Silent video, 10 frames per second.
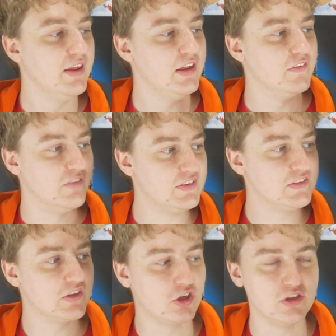this
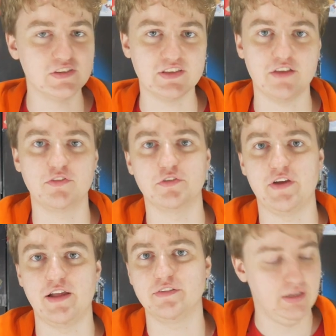is a good set for
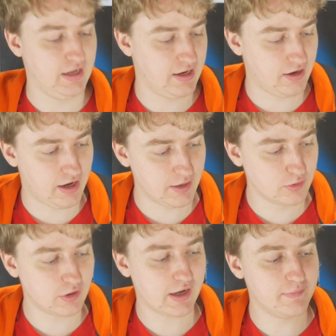that. And I
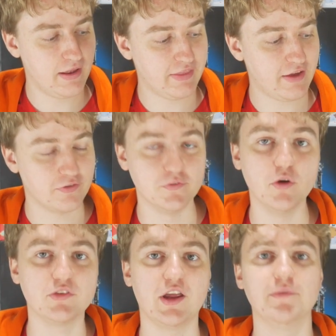would recommend that for
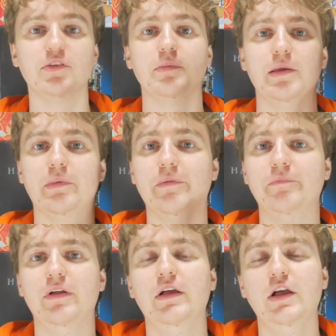those types of people.
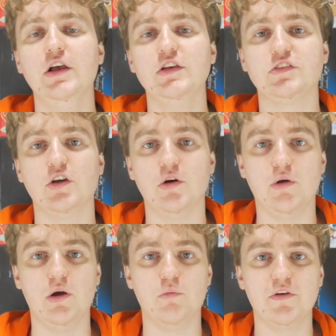
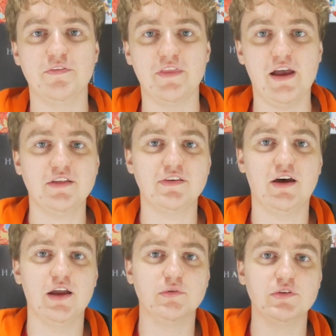So with that,
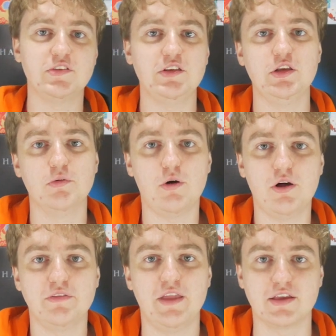I will see you
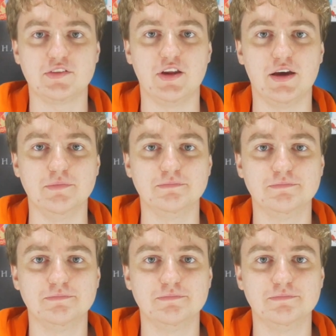all next time.